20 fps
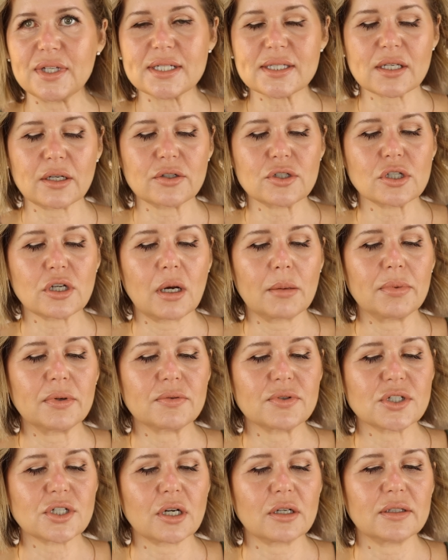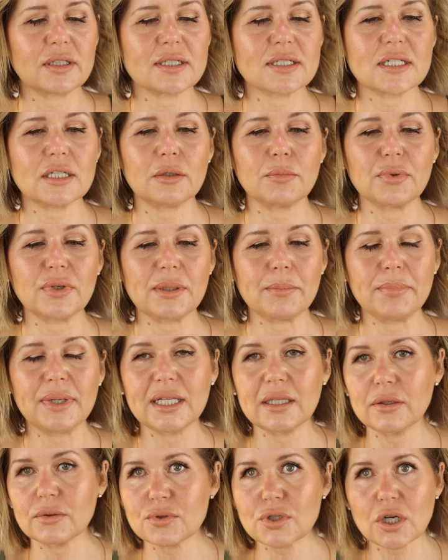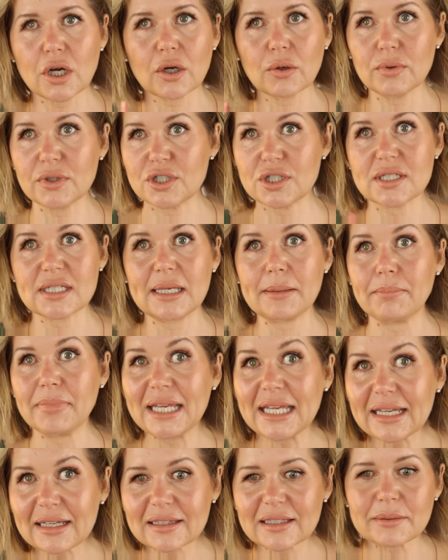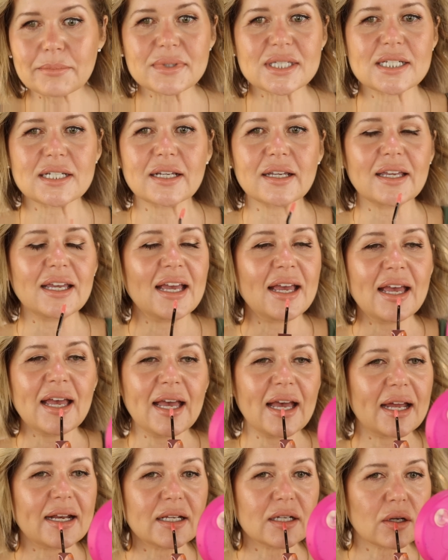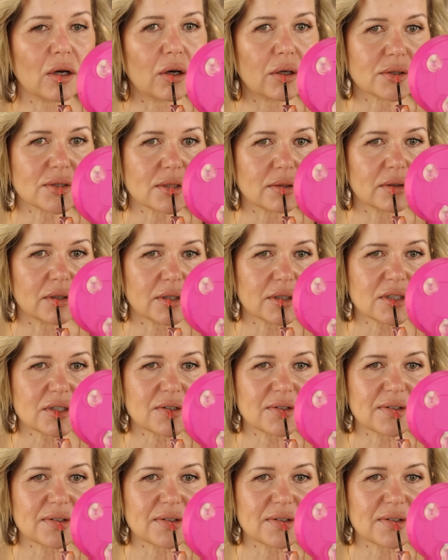this on top of Charlotte Tilbury Pillow Talk, which is a pink lipstick, and it also looked